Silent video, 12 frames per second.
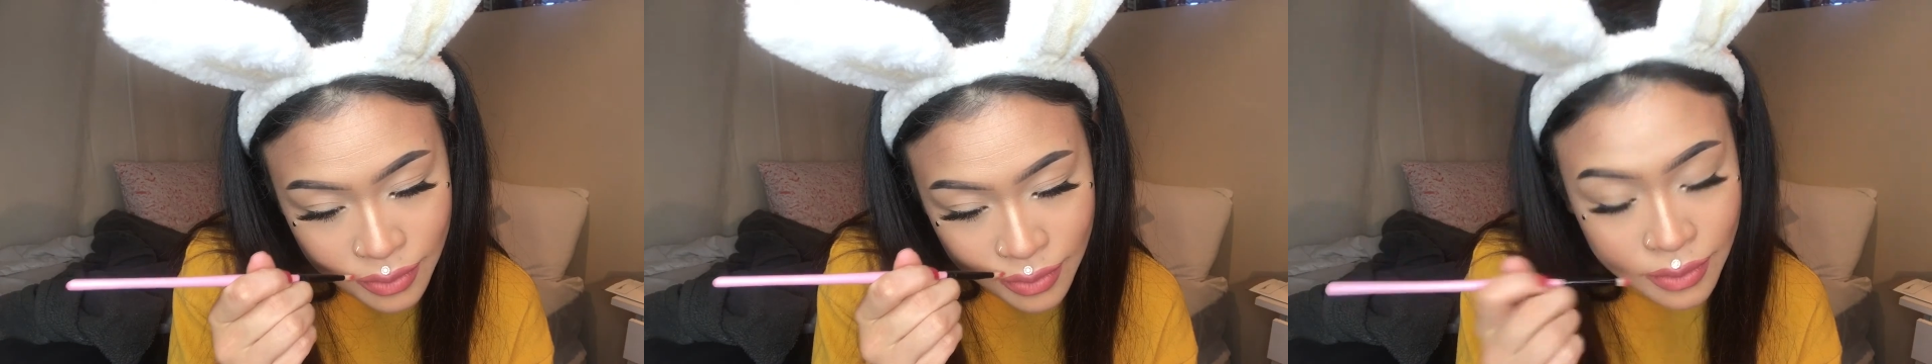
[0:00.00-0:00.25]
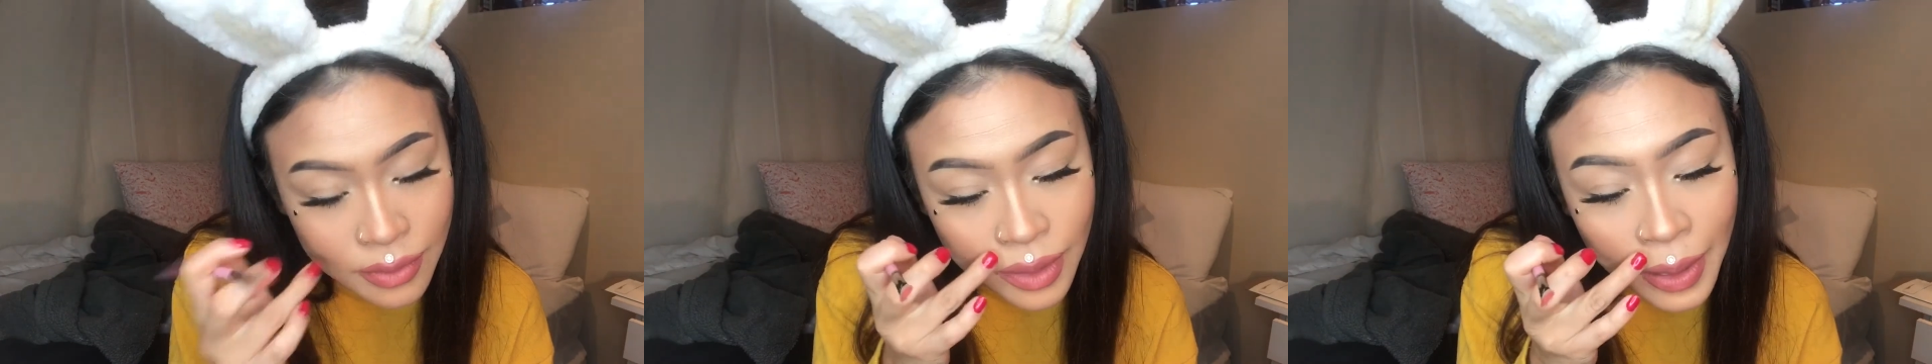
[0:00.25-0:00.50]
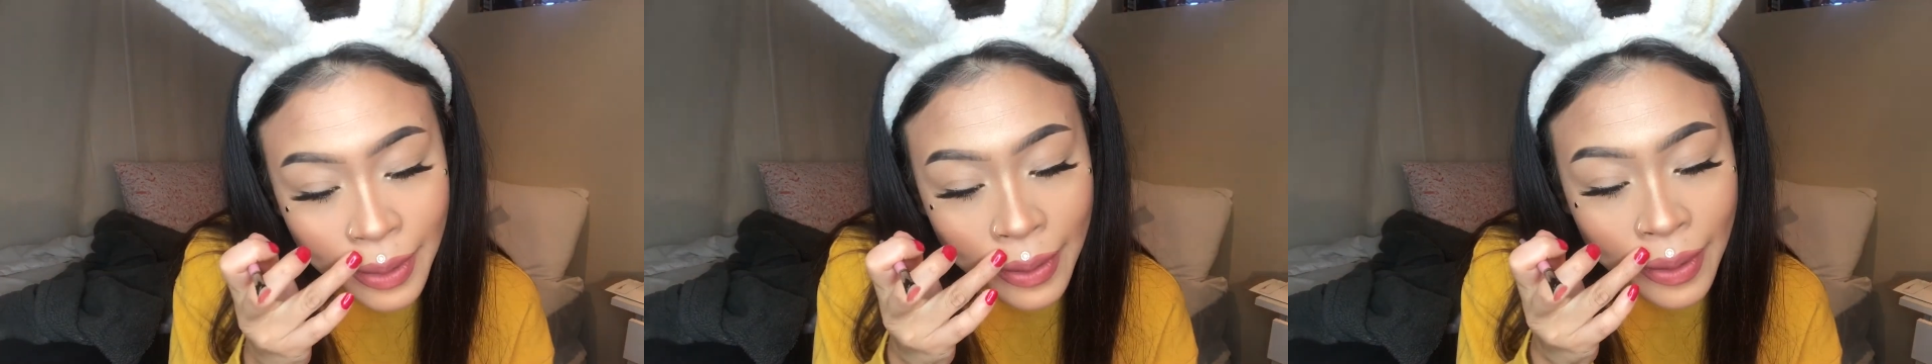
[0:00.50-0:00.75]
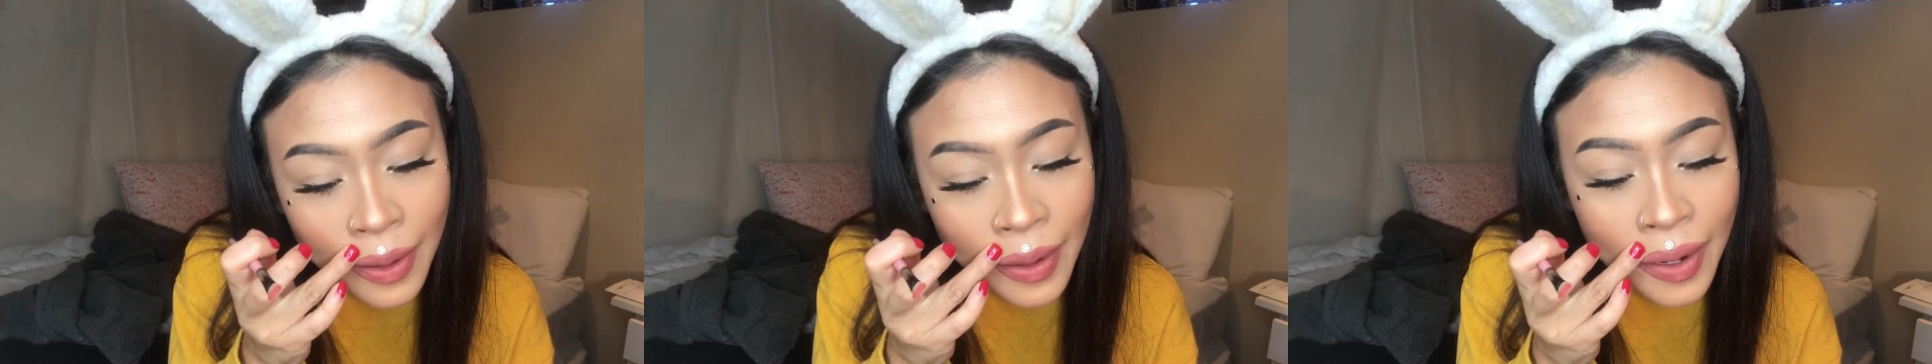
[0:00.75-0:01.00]
Fixing
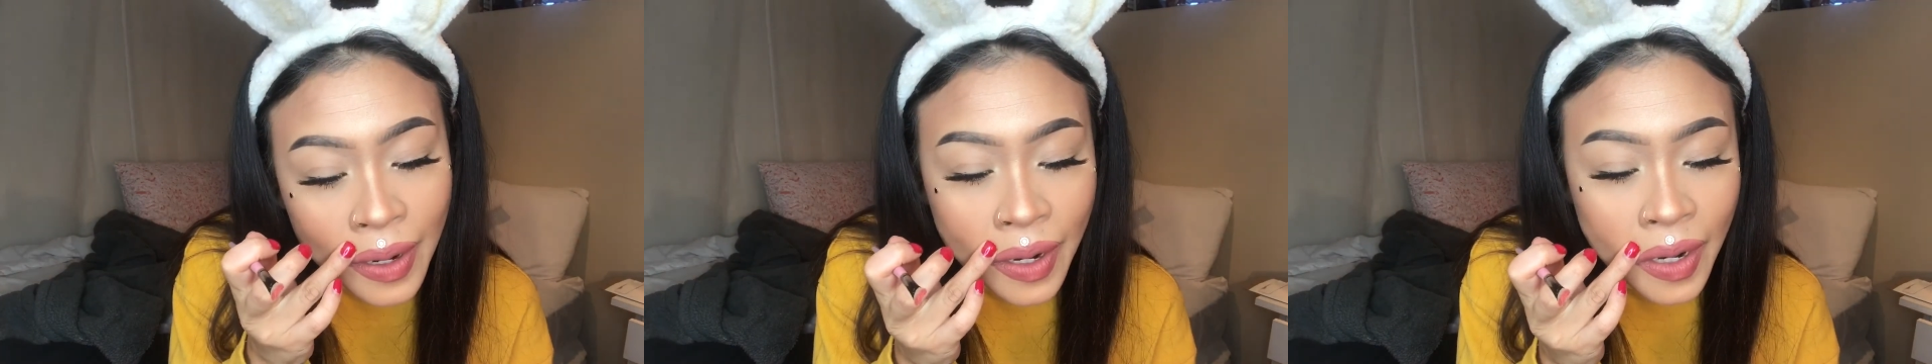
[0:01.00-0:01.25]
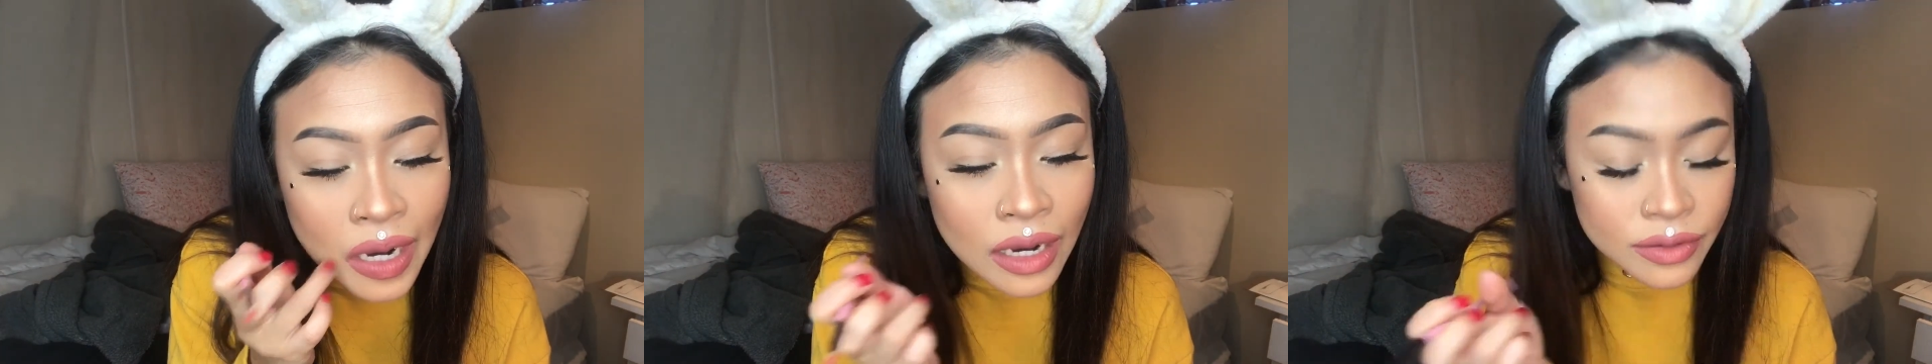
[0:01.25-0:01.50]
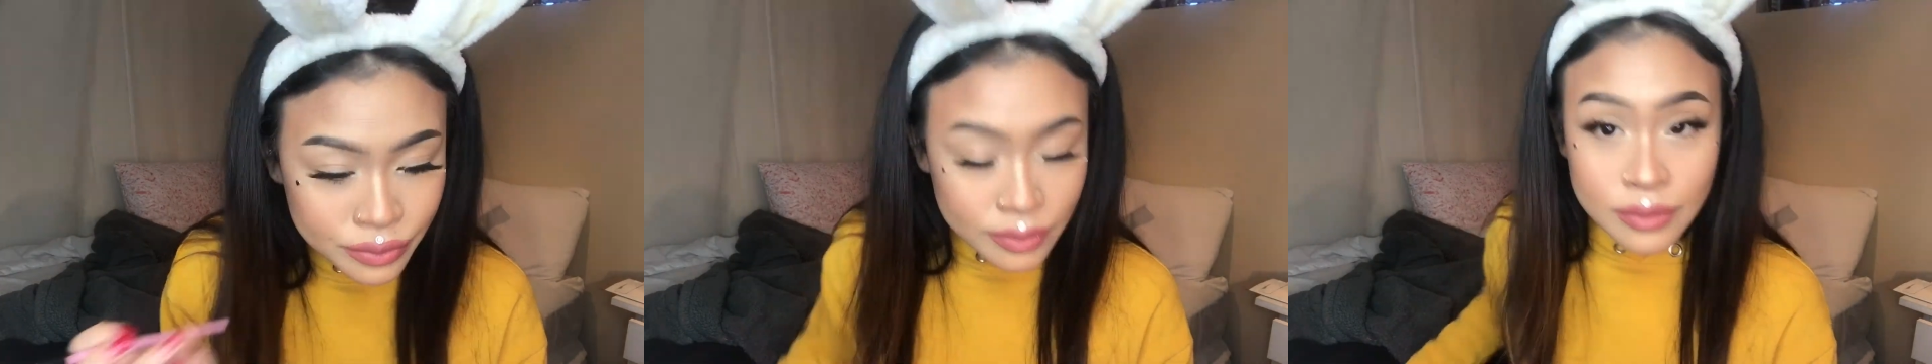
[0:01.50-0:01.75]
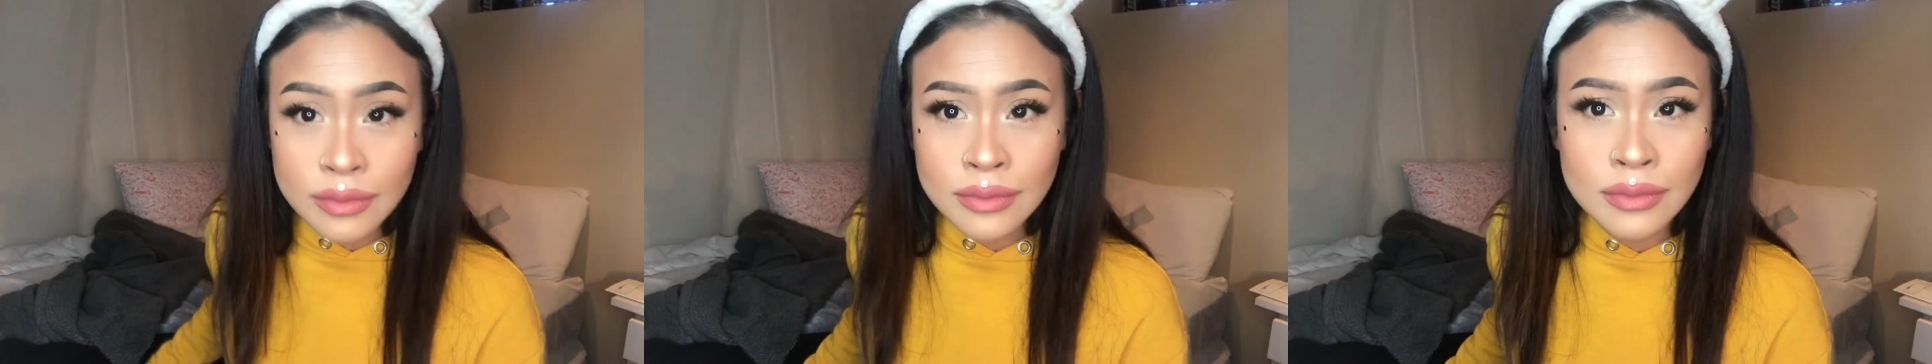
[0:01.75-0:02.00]
it with a
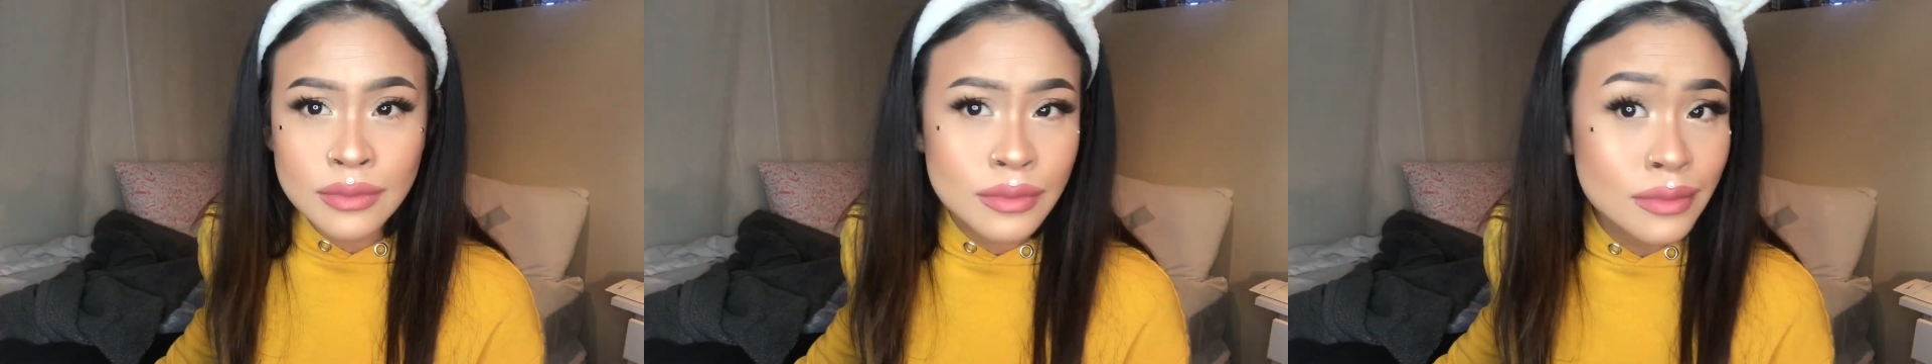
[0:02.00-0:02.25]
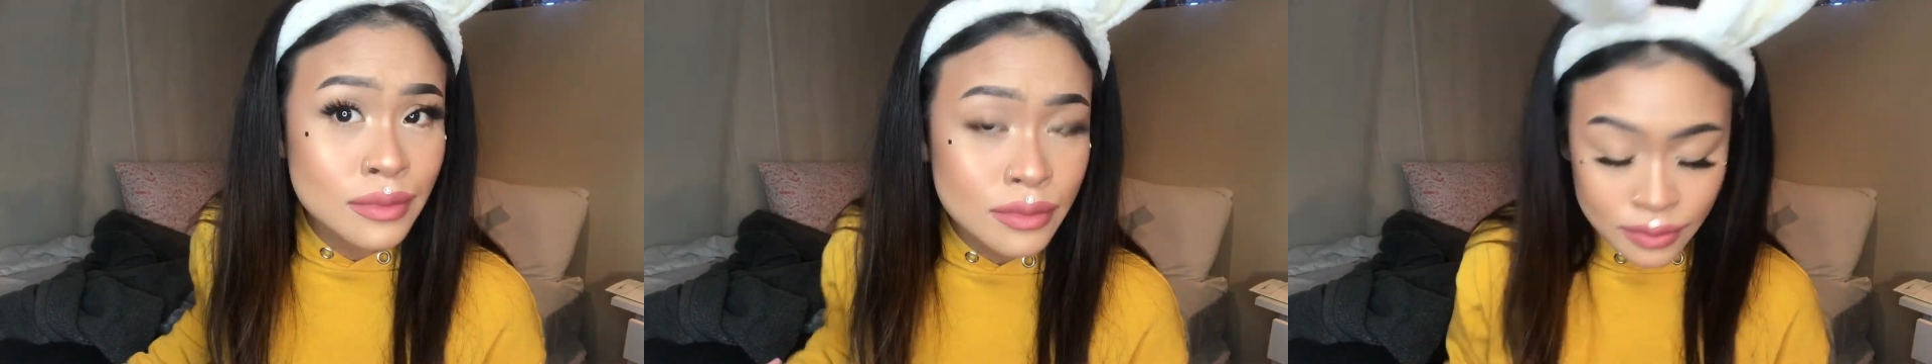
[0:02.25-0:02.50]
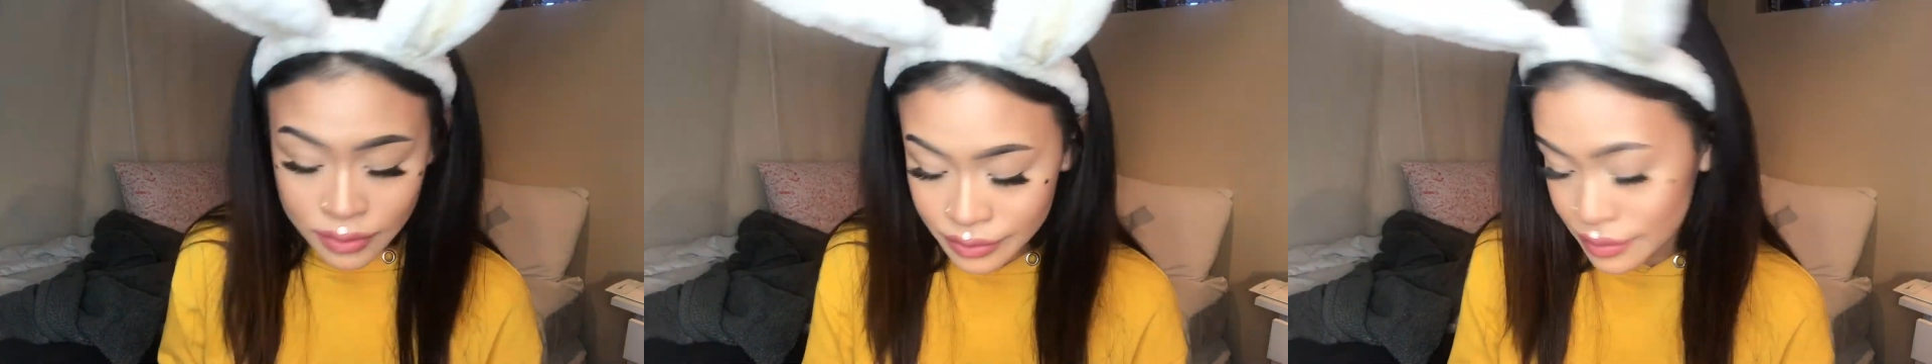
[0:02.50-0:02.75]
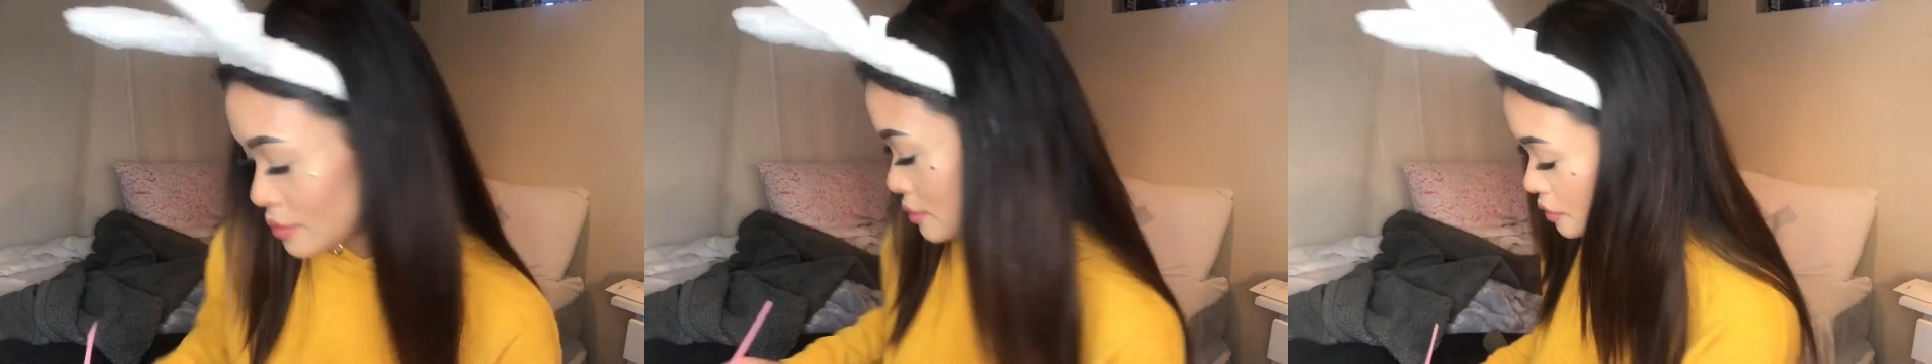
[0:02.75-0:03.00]
little bit of the
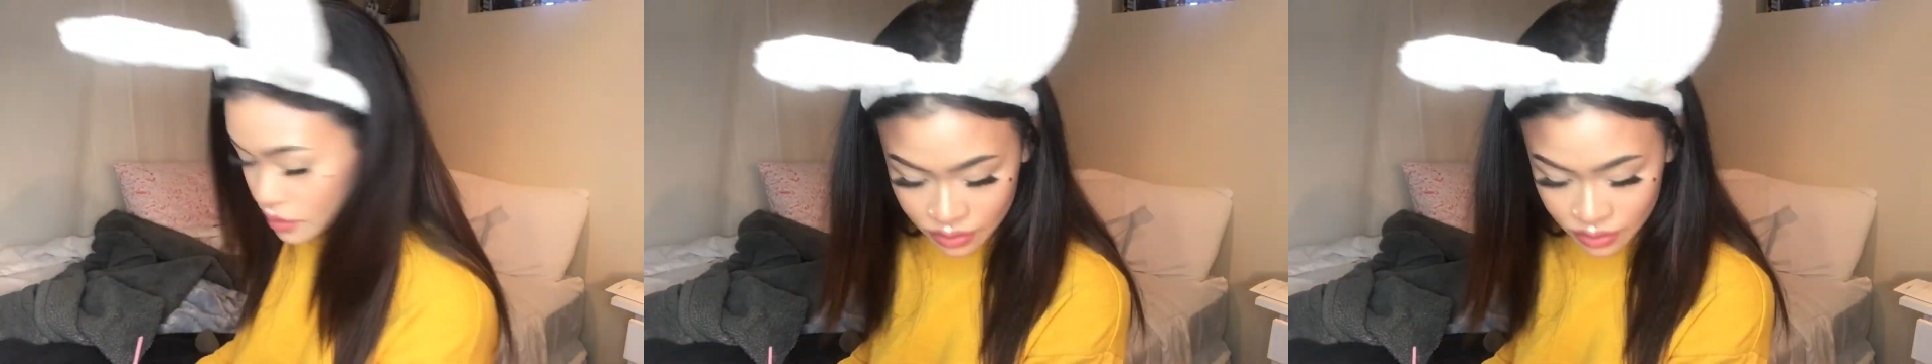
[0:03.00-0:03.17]
foundation.